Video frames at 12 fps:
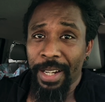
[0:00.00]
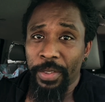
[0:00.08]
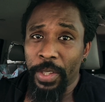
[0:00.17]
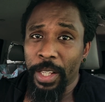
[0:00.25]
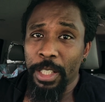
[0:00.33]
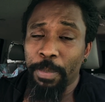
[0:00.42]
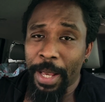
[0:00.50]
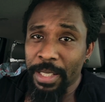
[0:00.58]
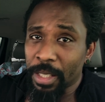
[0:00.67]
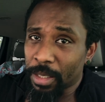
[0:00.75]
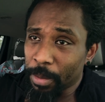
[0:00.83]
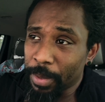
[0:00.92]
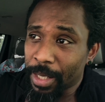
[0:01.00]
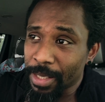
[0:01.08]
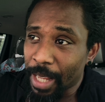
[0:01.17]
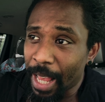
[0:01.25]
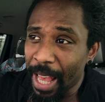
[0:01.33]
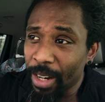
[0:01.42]
And the thing is basically
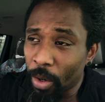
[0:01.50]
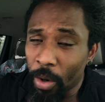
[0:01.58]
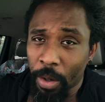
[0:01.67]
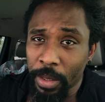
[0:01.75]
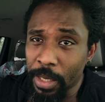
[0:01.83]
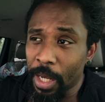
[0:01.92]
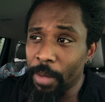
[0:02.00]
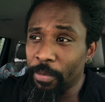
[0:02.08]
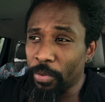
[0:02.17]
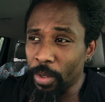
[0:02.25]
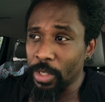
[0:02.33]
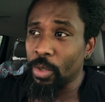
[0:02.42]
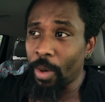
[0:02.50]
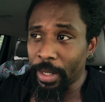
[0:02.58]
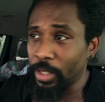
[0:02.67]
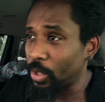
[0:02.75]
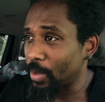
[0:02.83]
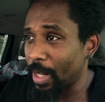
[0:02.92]
because I had a hard time front
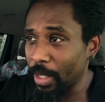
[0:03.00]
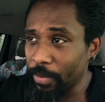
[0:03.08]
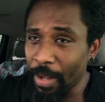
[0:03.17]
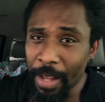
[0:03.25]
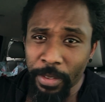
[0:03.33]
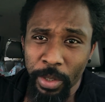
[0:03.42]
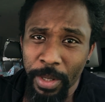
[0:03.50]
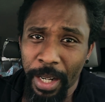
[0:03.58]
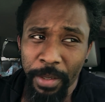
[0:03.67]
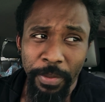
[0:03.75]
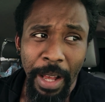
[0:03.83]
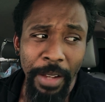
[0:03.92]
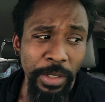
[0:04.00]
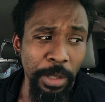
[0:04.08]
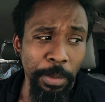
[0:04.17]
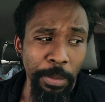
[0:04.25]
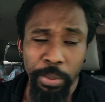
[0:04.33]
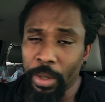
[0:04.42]
squatting 295. 295
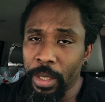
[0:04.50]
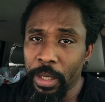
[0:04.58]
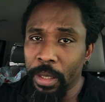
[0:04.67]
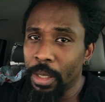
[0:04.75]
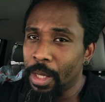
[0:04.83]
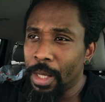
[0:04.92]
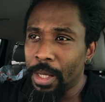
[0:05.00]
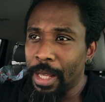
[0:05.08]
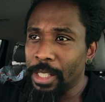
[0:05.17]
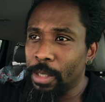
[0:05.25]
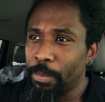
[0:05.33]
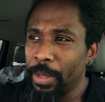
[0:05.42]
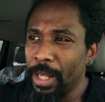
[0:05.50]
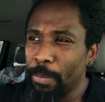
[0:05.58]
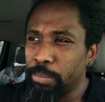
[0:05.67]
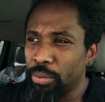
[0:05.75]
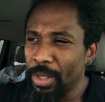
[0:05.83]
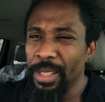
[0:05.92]
should be pretty, that should be a
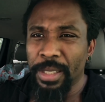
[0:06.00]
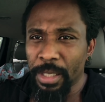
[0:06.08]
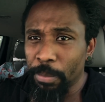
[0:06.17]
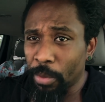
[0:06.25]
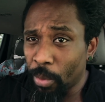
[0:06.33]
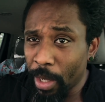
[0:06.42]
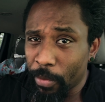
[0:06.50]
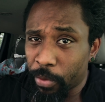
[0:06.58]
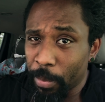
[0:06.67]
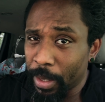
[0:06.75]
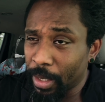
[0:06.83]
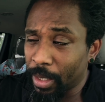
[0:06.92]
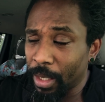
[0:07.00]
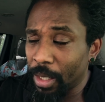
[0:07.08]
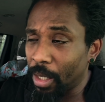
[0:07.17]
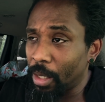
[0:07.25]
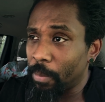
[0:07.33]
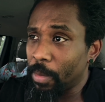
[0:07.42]
pretty simple weight for me to get
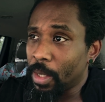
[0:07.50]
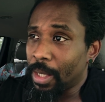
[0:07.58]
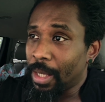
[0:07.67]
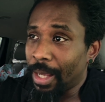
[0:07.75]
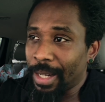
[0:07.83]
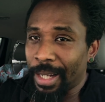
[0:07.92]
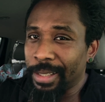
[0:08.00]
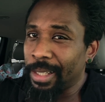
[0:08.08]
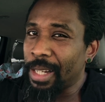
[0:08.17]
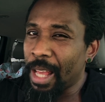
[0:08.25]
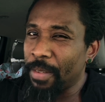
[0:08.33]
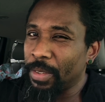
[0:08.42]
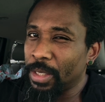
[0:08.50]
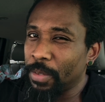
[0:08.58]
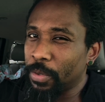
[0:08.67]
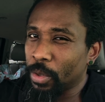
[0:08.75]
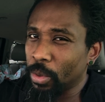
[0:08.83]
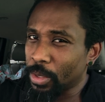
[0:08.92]
up. And I did have a
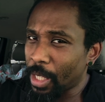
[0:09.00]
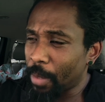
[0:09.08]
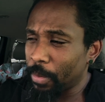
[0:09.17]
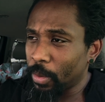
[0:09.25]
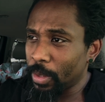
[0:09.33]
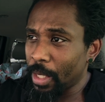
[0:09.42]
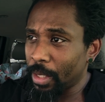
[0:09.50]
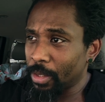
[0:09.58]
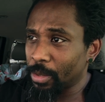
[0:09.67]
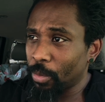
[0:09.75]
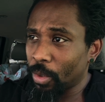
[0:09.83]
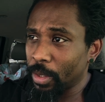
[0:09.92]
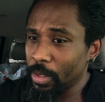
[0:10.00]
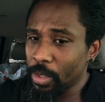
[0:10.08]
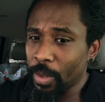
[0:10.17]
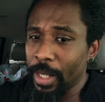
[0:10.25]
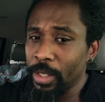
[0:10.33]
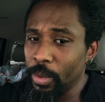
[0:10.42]
difficult time doing that this morning.
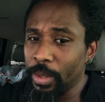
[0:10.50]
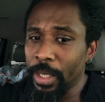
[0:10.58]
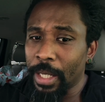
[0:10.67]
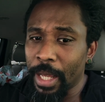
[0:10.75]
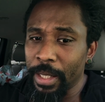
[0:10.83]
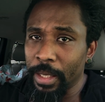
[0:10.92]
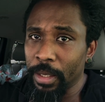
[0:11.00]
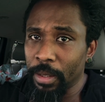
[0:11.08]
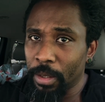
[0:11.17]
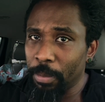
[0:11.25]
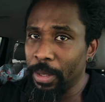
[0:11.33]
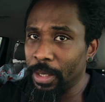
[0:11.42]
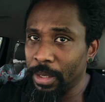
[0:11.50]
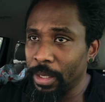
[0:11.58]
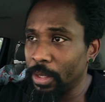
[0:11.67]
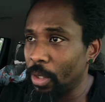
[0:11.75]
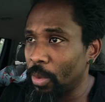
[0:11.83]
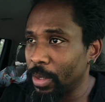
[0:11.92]
So I do think I need a little bit of
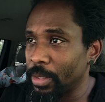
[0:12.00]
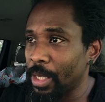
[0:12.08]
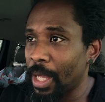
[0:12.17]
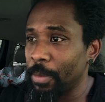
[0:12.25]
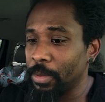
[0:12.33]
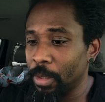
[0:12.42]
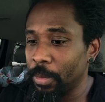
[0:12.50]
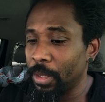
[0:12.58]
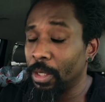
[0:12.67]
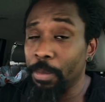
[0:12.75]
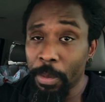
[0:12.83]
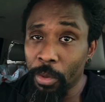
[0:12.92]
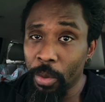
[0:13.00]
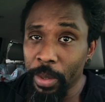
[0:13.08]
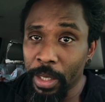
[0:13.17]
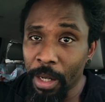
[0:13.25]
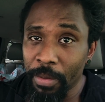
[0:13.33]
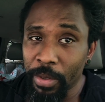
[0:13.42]
deloading time, some a little bit more
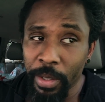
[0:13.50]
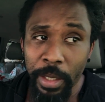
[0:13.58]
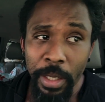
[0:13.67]
recovery.